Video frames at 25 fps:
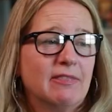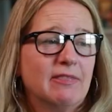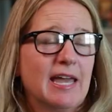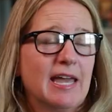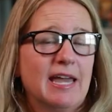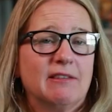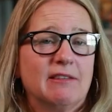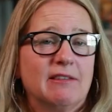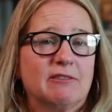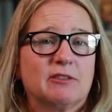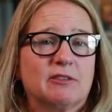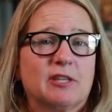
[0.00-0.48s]

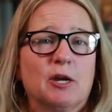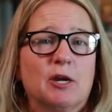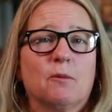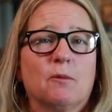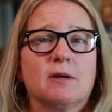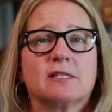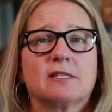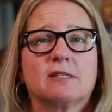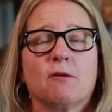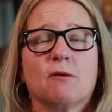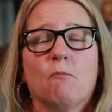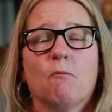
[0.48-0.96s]
then there
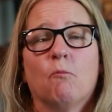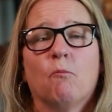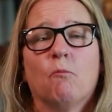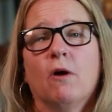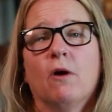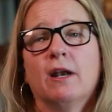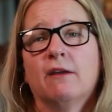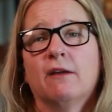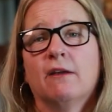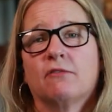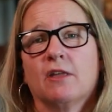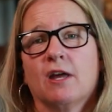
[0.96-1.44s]
was
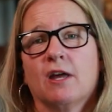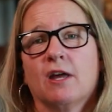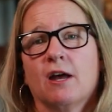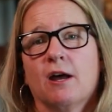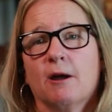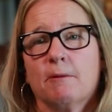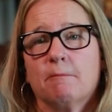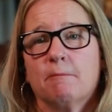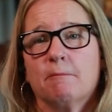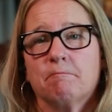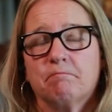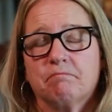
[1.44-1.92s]
one of
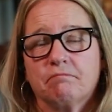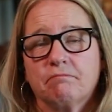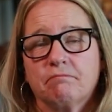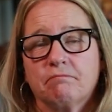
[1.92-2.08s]
the